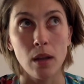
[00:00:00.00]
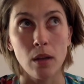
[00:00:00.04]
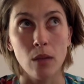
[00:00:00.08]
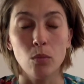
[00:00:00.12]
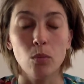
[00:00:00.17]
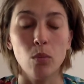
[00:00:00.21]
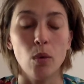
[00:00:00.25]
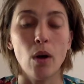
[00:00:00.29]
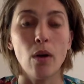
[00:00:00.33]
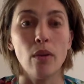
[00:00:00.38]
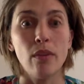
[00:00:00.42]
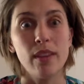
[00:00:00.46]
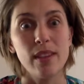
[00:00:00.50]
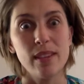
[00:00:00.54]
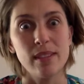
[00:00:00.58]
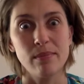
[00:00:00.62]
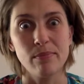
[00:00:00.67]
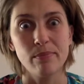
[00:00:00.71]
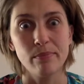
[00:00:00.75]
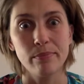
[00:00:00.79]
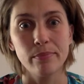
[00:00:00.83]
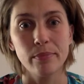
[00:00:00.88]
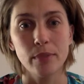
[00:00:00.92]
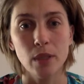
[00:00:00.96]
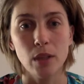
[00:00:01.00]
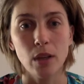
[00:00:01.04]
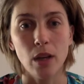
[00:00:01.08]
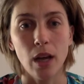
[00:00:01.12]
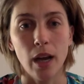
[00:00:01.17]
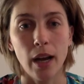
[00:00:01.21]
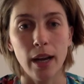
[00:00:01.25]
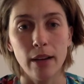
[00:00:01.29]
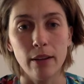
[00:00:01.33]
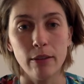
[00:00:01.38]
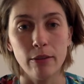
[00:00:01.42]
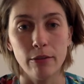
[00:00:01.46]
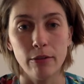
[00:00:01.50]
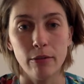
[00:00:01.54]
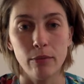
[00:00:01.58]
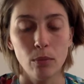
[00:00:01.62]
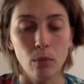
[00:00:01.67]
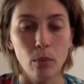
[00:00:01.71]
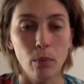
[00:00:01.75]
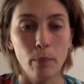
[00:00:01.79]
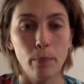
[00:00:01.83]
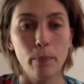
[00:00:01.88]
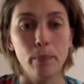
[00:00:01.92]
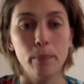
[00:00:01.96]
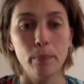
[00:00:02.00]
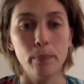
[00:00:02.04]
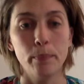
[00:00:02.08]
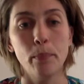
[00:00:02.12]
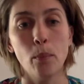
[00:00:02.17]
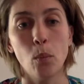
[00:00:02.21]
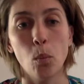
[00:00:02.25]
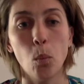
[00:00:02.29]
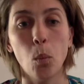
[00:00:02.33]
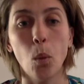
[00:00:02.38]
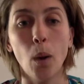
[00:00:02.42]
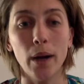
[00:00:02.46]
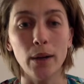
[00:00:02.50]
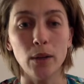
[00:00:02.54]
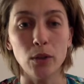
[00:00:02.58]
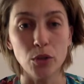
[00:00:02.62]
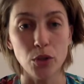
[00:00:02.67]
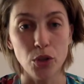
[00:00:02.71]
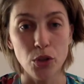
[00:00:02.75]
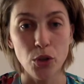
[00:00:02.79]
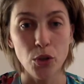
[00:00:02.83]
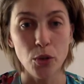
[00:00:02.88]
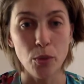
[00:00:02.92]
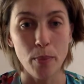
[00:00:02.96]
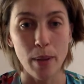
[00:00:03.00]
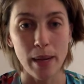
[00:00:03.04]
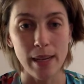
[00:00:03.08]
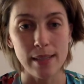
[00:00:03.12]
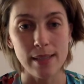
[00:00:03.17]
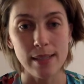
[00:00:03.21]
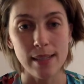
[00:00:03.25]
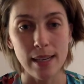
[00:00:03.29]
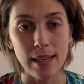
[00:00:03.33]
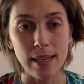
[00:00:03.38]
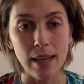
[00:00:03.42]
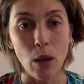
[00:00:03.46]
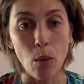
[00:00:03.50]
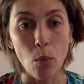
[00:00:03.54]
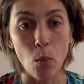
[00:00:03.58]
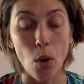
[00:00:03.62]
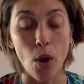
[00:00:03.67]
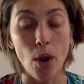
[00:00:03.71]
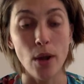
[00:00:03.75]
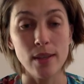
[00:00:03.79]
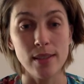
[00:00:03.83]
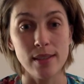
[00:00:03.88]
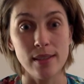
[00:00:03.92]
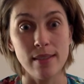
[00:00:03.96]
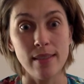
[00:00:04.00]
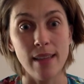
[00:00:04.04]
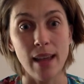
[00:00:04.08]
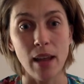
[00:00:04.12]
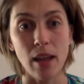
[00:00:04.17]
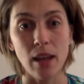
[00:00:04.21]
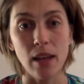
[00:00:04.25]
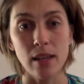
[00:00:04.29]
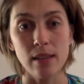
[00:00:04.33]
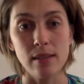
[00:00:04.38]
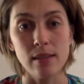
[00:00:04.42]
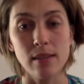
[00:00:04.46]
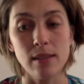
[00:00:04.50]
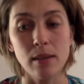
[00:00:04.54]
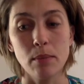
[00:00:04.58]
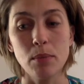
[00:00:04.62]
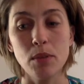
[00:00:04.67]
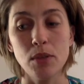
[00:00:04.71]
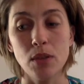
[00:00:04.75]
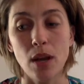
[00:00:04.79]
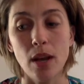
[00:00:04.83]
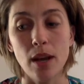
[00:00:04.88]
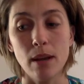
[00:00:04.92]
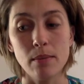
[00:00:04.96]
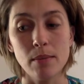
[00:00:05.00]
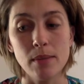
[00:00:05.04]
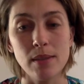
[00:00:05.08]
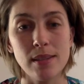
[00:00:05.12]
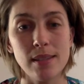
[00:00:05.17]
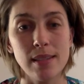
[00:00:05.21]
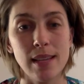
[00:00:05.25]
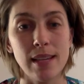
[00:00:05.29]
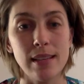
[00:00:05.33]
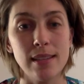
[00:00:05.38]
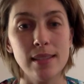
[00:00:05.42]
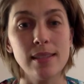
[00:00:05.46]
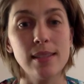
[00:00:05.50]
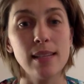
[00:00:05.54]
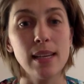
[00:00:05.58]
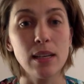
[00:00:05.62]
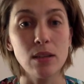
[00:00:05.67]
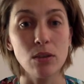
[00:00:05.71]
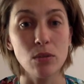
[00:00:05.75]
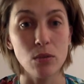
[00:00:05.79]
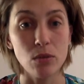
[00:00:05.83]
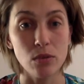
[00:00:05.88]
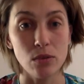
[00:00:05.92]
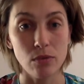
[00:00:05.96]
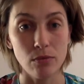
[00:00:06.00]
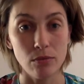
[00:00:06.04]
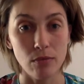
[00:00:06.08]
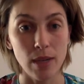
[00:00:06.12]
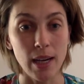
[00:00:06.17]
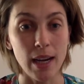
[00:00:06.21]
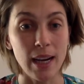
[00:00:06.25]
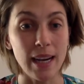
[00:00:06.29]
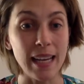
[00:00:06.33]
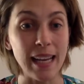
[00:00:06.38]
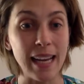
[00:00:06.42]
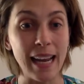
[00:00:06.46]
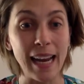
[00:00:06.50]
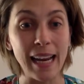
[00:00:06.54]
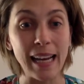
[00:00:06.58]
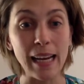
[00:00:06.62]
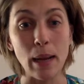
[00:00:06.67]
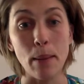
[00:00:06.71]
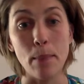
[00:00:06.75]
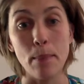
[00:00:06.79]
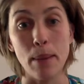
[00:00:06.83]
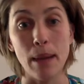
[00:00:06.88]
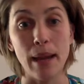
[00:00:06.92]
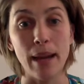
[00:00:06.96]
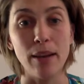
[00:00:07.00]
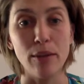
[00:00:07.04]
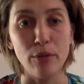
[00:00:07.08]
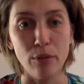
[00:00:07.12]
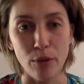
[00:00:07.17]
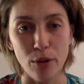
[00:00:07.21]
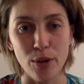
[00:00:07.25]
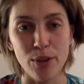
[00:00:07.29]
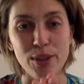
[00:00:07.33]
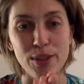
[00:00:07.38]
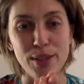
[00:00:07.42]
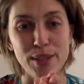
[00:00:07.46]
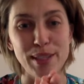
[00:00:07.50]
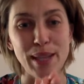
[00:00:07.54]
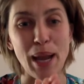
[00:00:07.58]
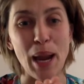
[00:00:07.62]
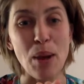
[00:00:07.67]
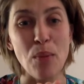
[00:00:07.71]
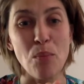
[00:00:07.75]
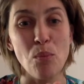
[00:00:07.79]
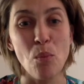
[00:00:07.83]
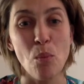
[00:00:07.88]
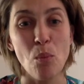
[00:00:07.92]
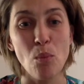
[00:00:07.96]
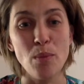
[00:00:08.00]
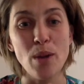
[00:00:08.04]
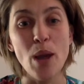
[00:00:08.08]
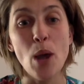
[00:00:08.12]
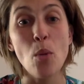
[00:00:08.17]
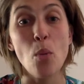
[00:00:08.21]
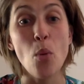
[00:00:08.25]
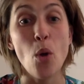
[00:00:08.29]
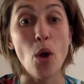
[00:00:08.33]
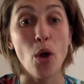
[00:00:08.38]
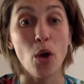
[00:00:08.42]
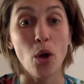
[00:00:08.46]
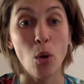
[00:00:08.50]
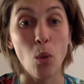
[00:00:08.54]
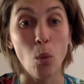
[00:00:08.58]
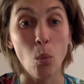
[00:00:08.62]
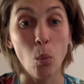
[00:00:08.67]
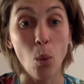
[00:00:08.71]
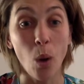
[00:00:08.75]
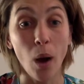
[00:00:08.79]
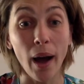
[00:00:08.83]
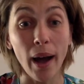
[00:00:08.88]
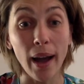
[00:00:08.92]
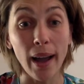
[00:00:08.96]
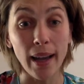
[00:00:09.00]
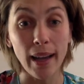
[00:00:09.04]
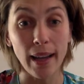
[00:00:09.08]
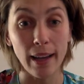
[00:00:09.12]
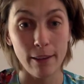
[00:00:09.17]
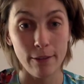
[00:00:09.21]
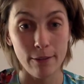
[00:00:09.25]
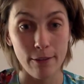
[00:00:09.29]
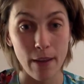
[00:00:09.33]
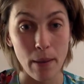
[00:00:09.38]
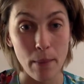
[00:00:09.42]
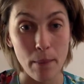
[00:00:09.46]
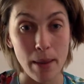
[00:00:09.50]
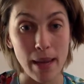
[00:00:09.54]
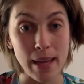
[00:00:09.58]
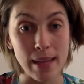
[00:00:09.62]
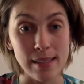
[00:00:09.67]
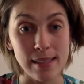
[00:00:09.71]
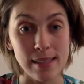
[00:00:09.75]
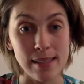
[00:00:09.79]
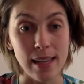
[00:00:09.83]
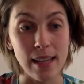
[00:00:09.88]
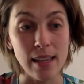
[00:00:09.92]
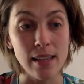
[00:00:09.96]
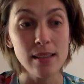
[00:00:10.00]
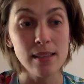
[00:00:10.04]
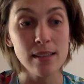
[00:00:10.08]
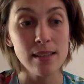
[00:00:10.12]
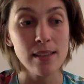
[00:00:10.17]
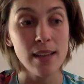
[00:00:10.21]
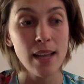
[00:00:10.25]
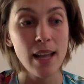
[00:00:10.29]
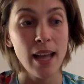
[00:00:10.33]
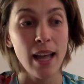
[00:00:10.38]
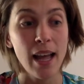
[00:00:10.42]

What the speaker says: well, there's kind of one or two basic networks, and they can sometimes send signals regarding heat and pain through the same network or wire, if that makes sense,